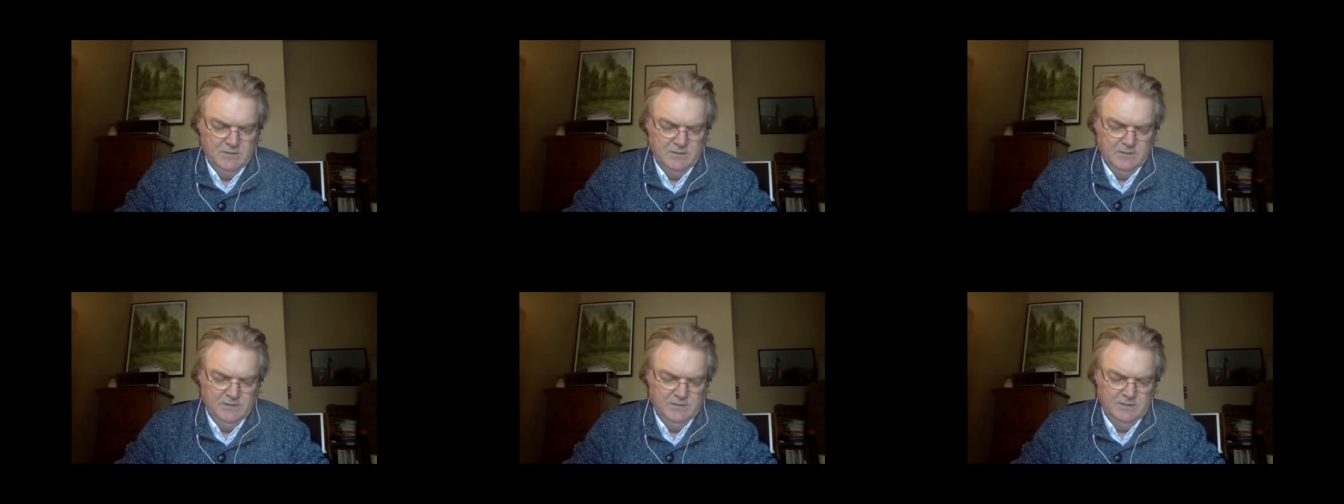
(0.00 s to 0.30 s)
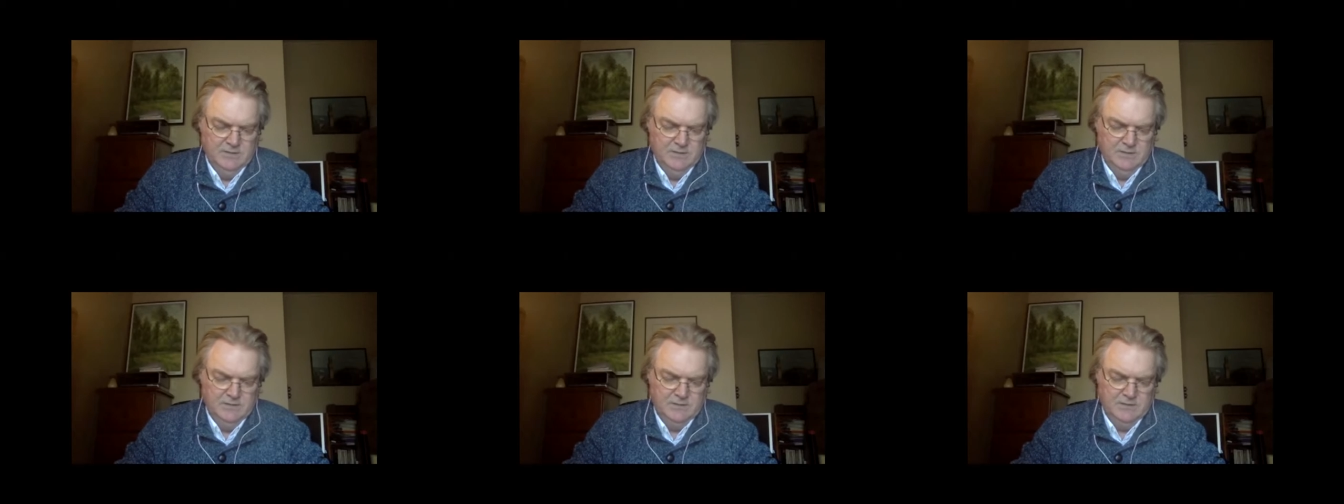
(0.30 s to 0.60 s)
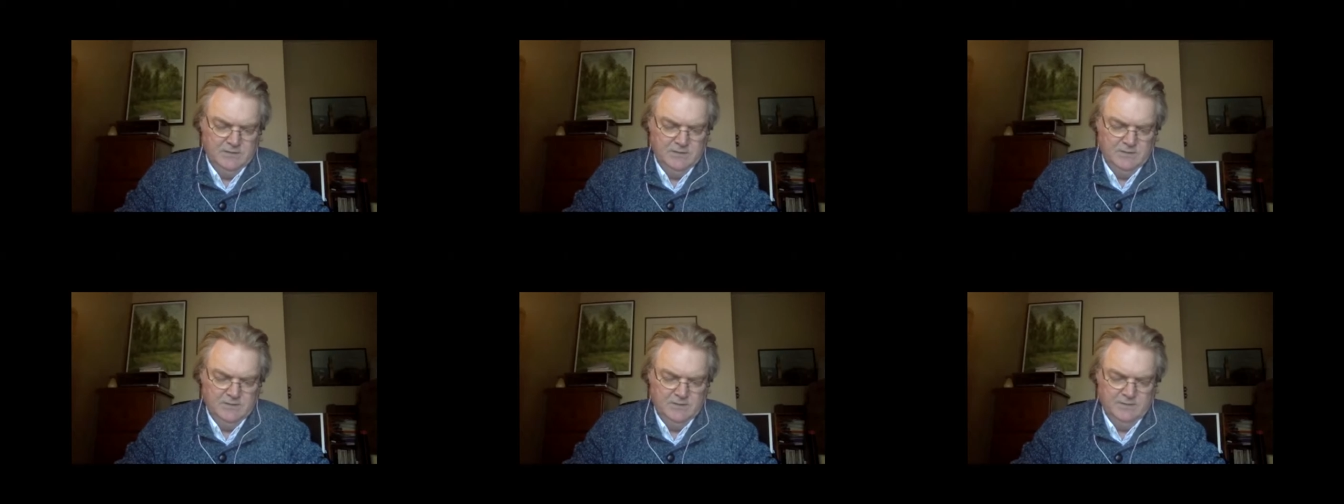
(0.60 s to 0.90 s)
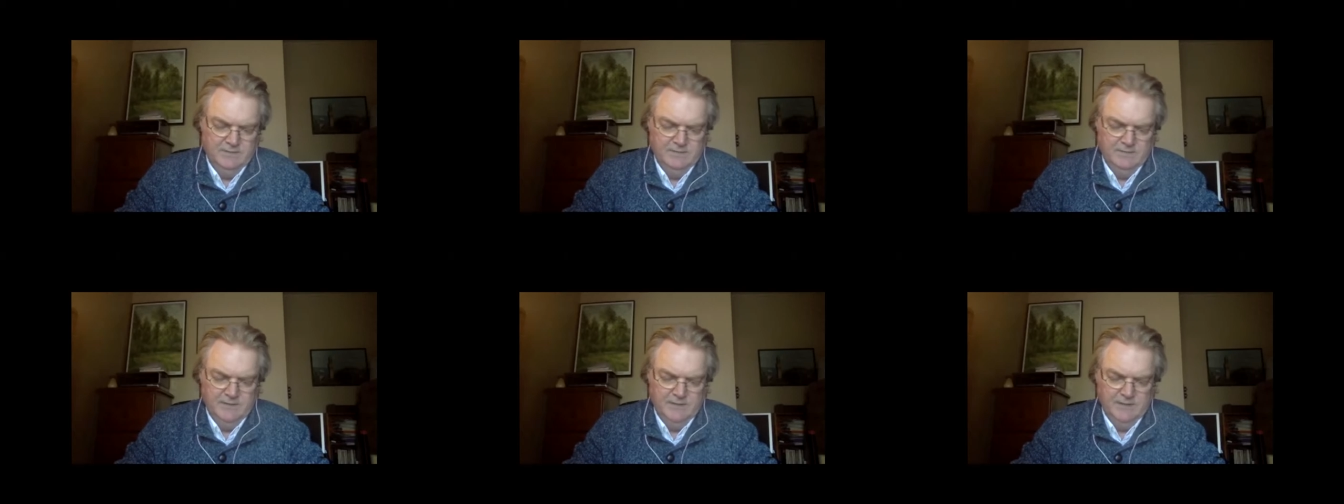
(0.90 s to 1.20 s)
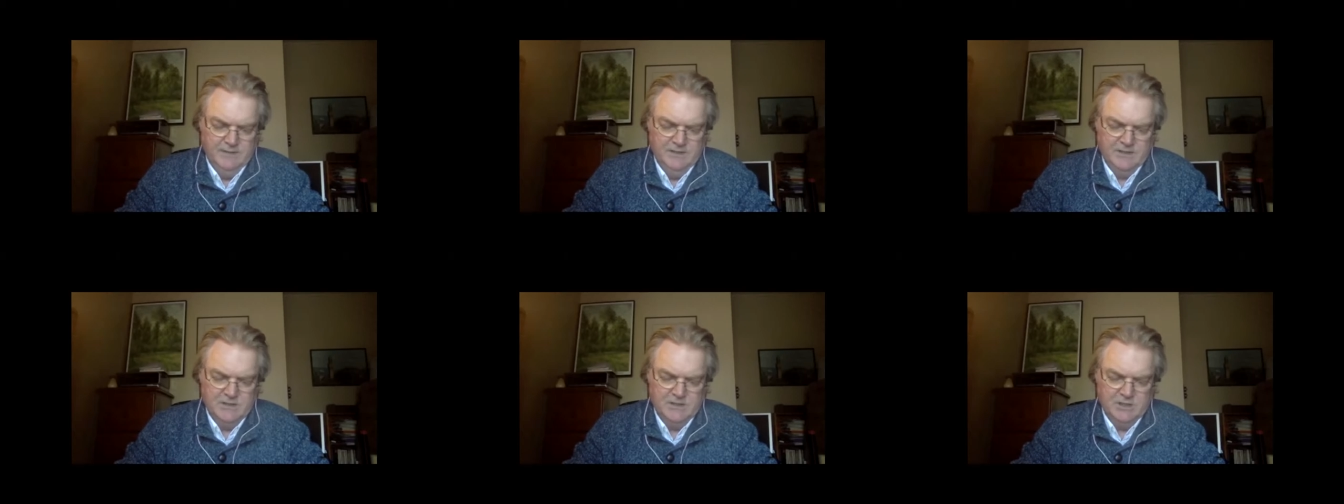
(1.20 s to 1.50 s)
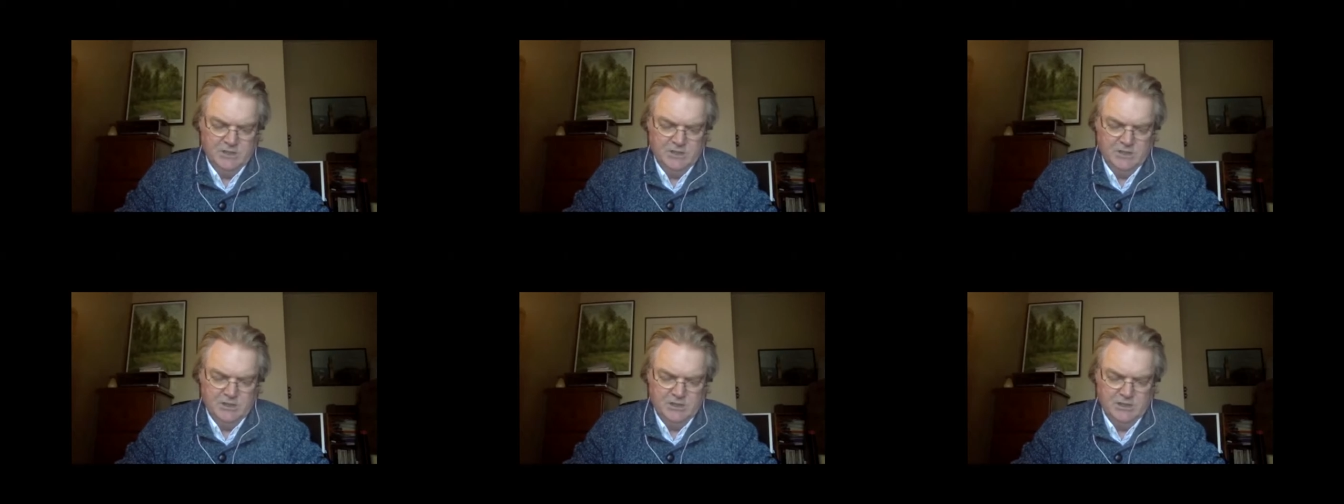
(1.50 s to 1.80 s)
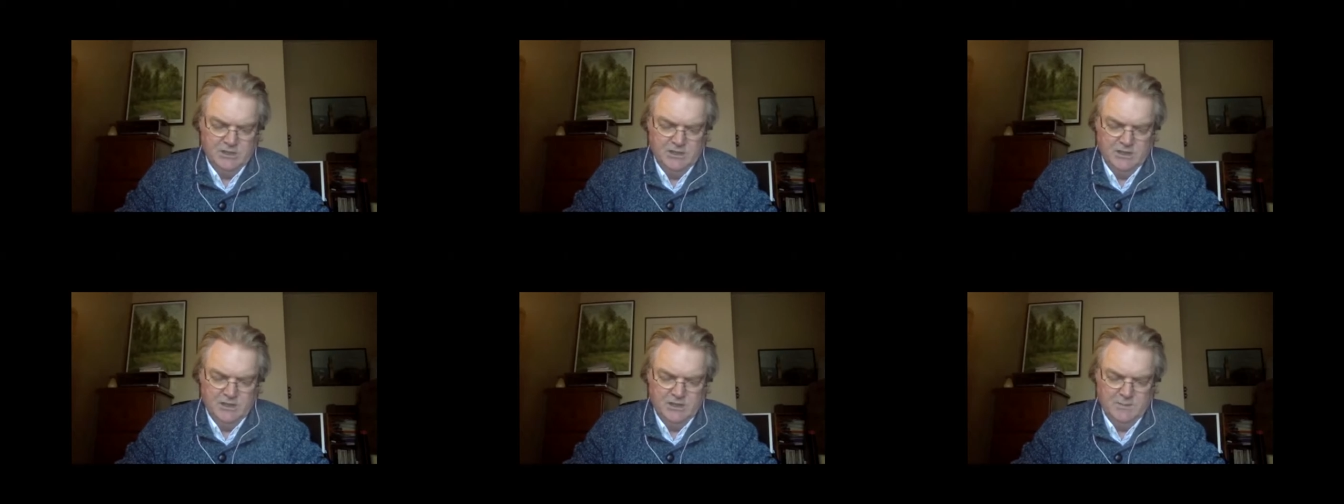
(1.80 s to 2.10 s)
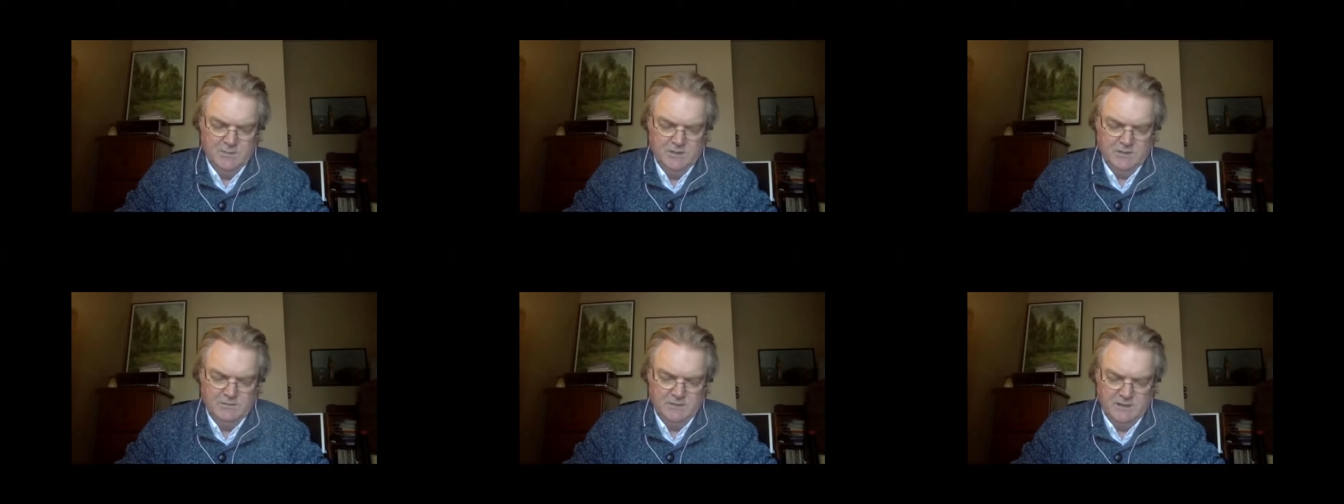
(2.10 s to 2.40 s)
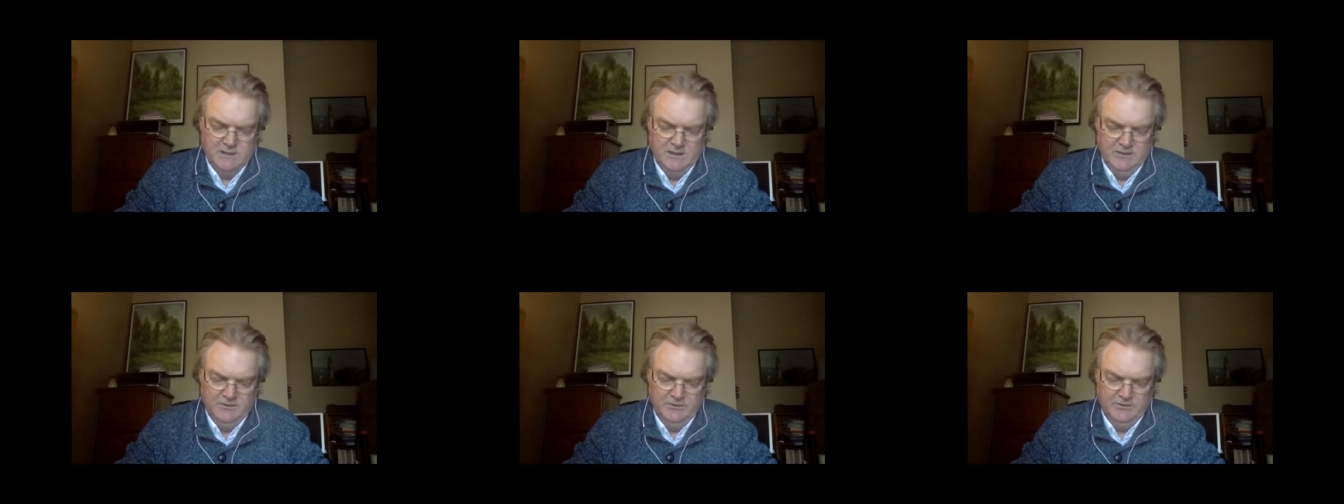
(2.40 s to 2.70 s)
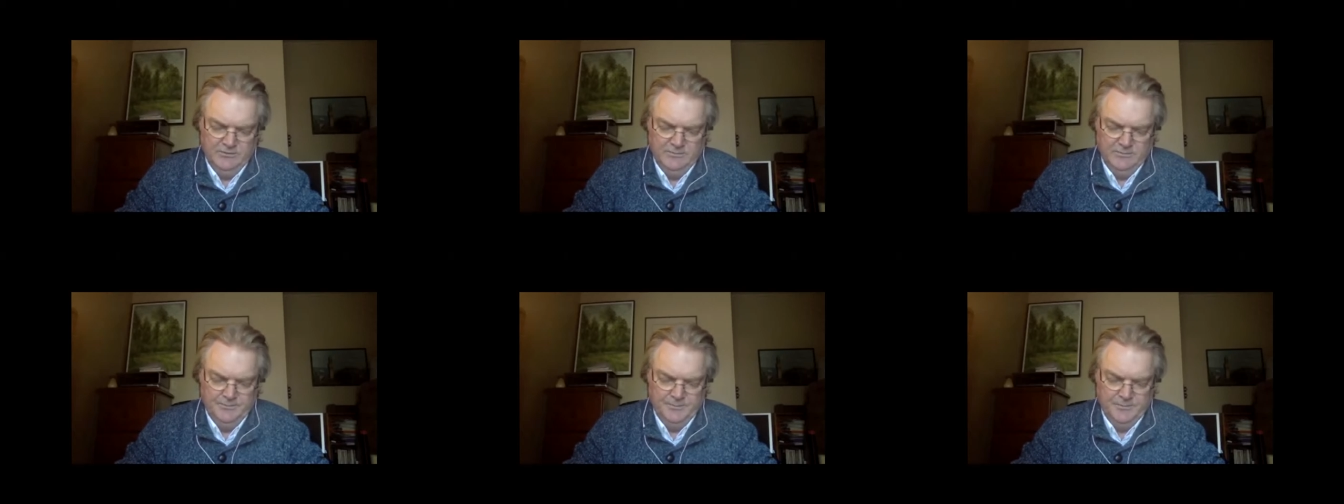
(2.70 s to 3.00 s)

difficulties of defining social and economic rights.